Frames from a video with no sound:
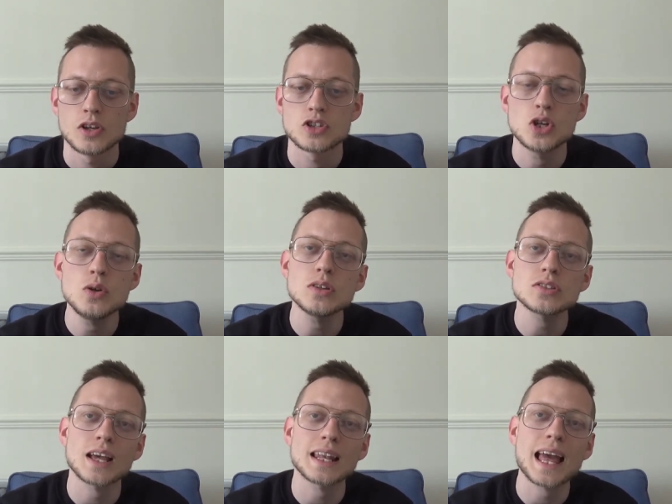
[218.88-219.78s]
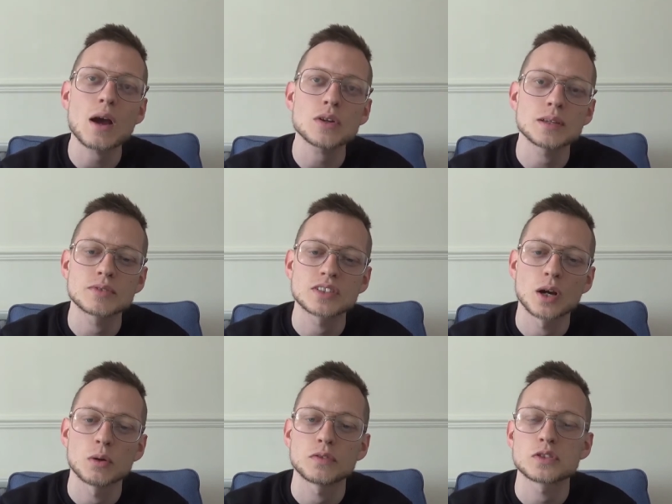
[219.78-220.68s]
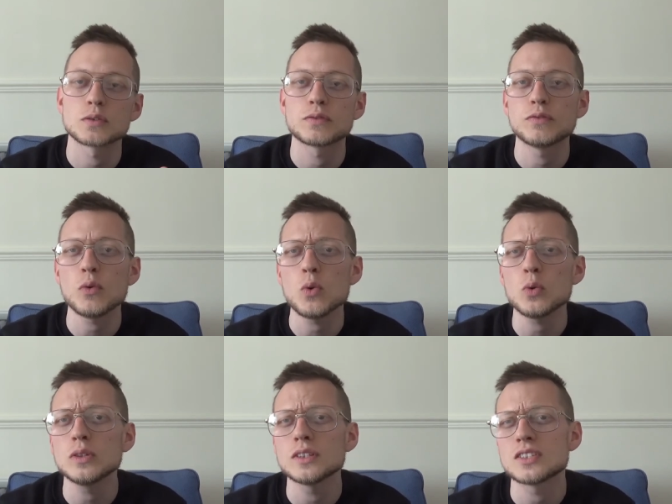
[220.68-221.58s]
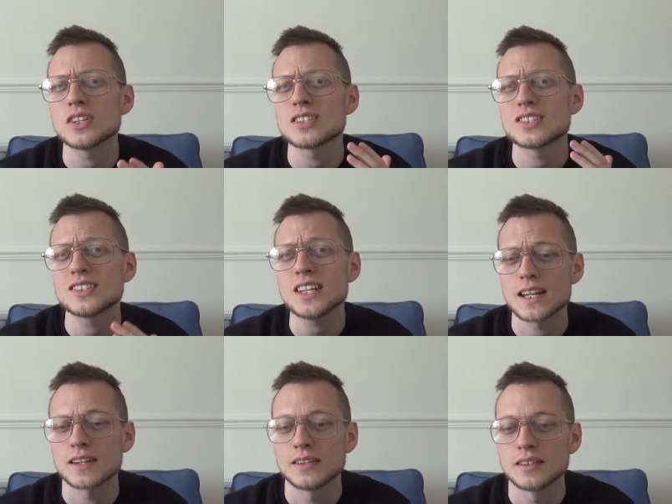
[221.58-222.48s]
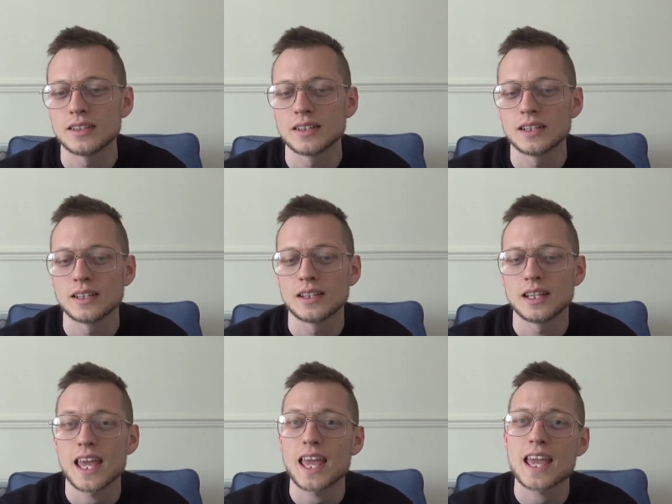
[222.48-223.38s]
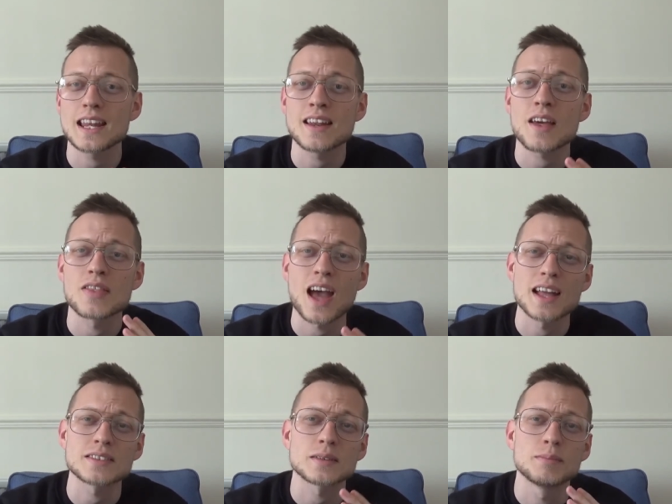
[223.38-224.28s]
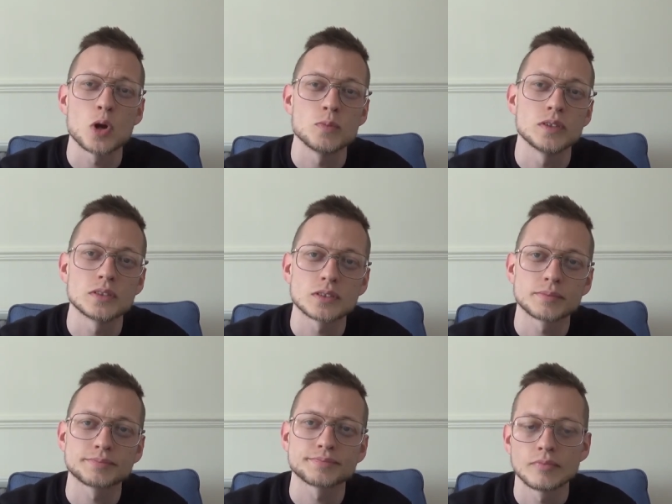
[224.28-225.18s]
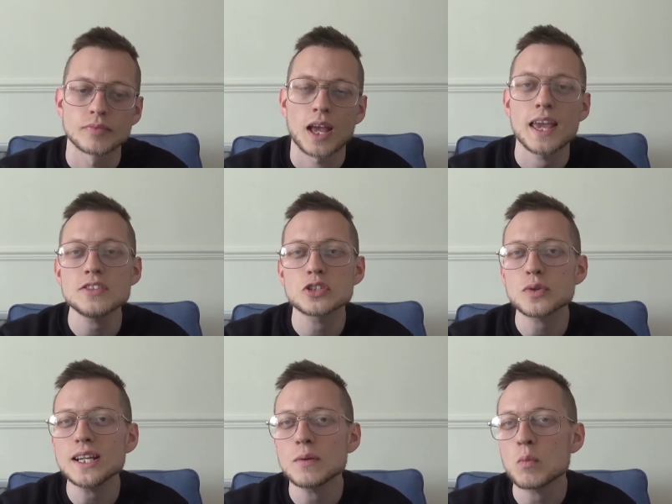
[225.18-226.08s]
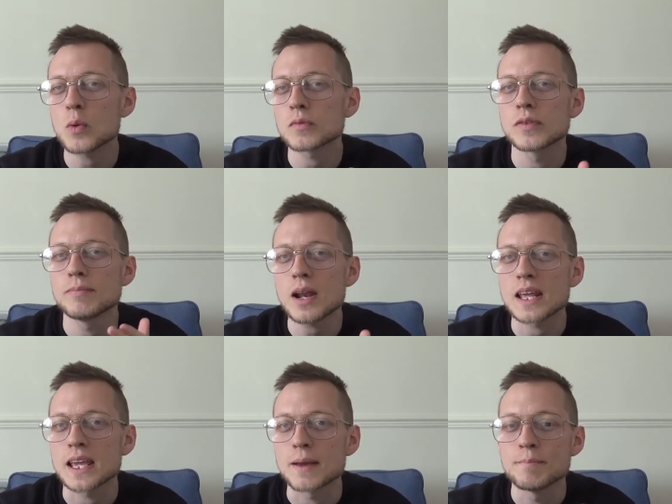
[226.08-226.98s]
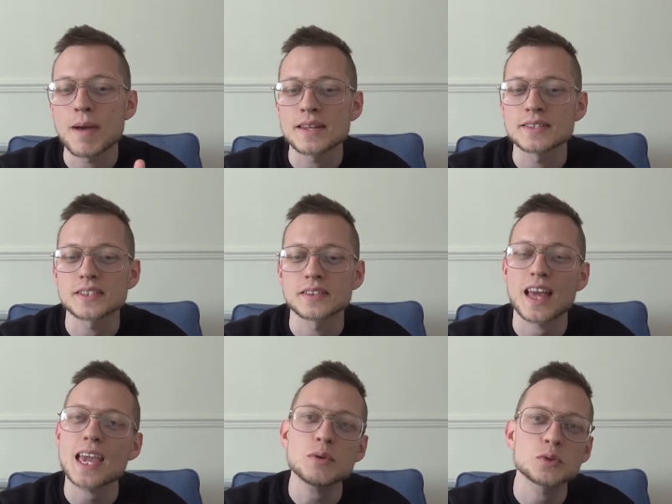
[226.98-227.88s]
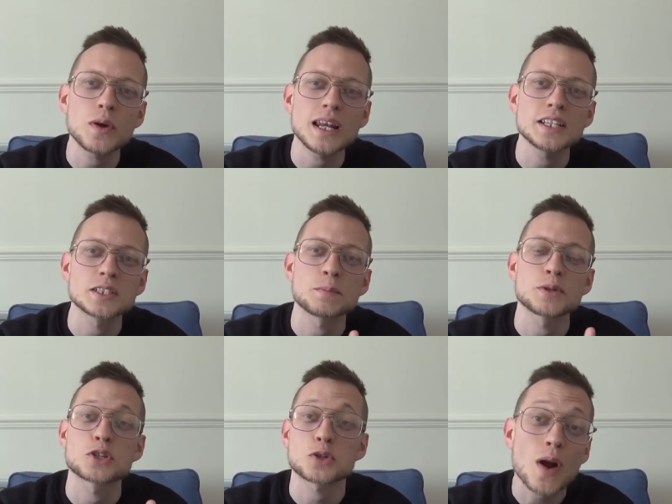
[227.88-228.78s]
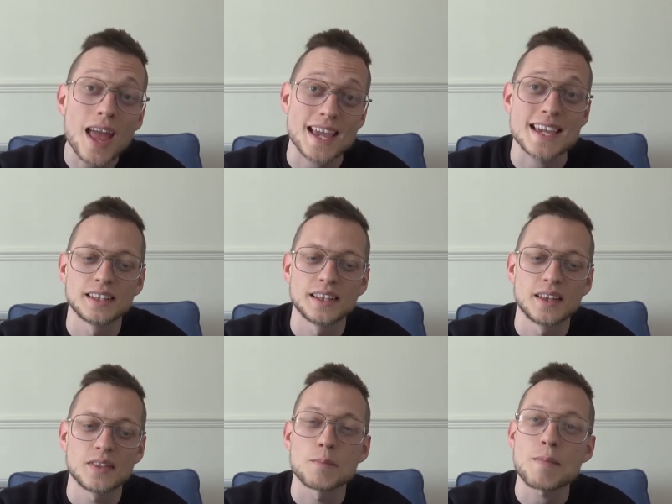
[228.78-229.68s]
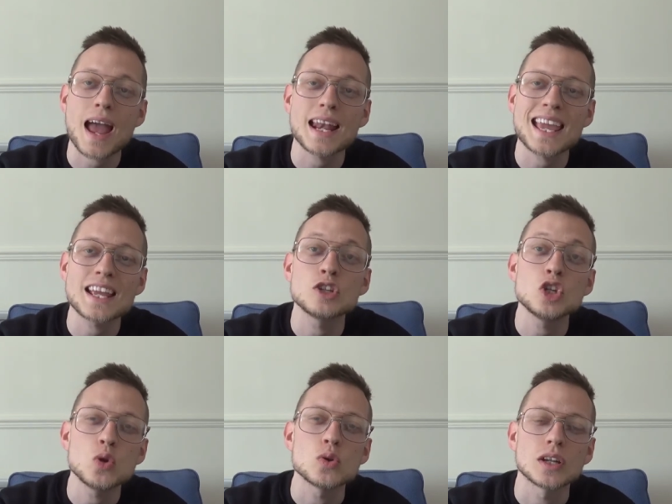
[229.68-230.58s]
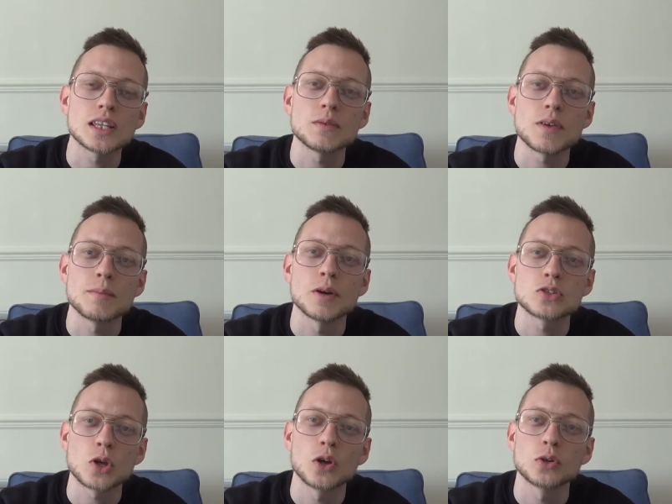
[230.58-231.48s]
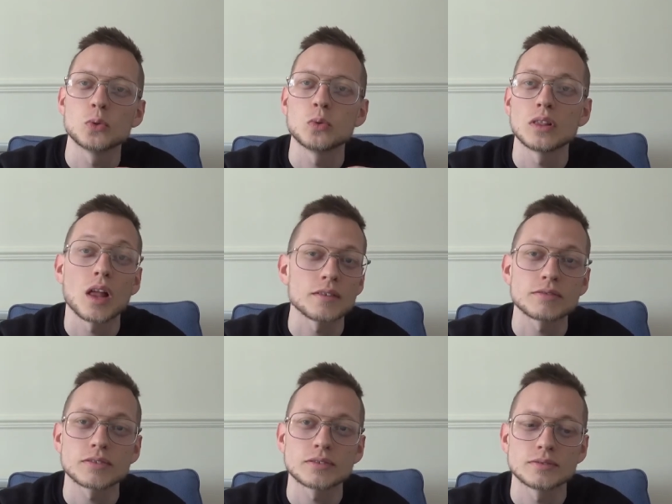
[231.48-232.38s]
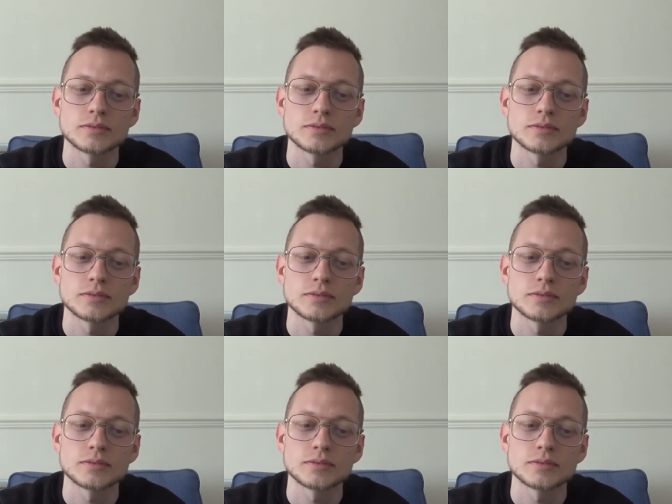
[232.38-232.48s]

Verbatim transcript: Judas allowed himself to fall to sin in that moment. His greed and want for money meant that he was willing to betray the man he knew could give him eternal life.